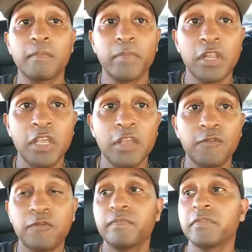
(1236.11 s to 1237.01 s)

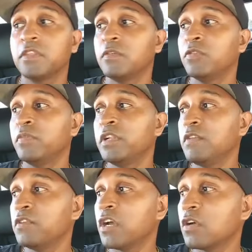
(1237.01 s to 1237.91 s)
Believe. Even to
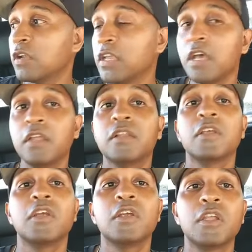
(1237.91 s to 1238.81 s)
believe you're not going to get it,
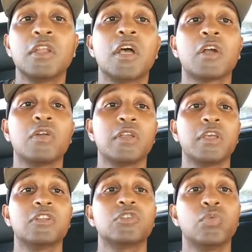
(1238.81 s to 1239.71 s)
you're not going to
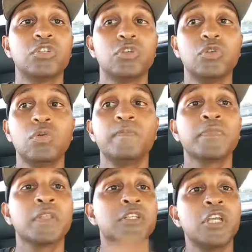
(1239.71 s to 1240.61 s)
get it. So what you do?
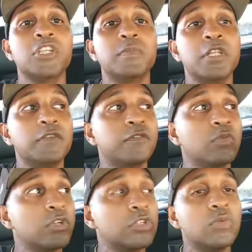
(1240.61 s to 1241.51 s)
Change your belief
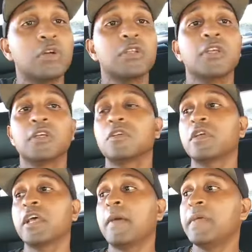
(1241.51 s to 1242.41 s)
to what you want.
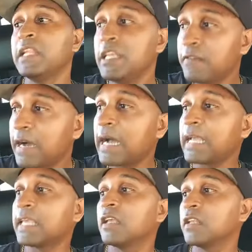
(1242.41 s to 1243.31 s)
Okay, I believe
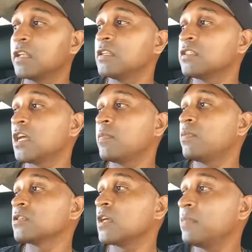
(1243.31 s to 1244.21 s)
I can get this type of
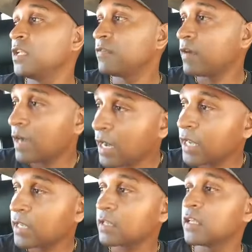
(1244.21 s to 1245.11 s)
person. I believe
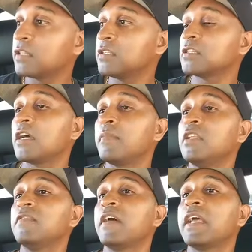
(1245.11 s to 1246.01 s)
I can get this. I
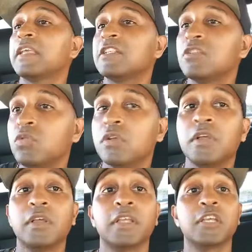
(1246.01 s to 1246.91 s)
believe I can do.
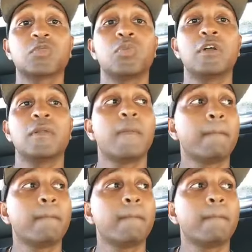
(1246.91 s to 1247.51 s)
Guess what?